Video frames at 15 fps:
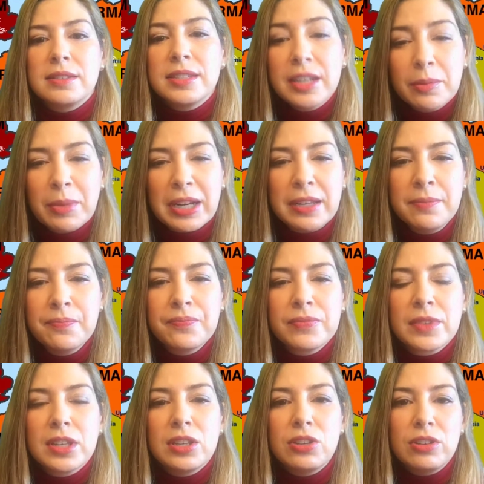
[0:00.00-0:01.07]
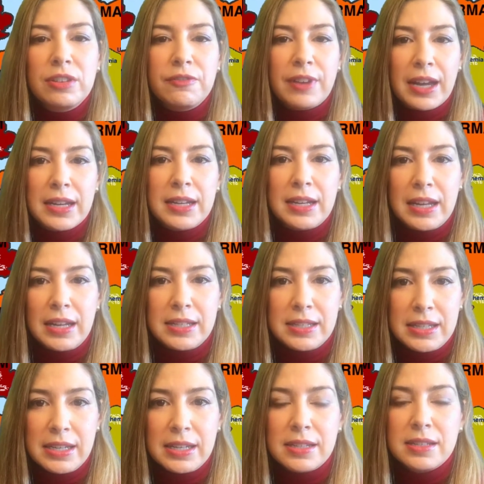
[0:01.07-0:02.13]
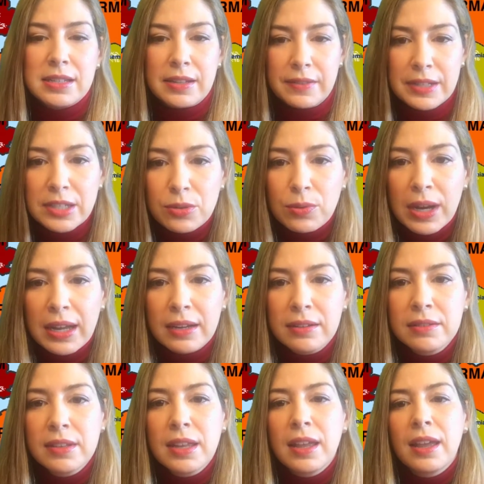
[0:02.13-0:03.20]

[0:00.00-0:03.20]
Germany, unified in 1871,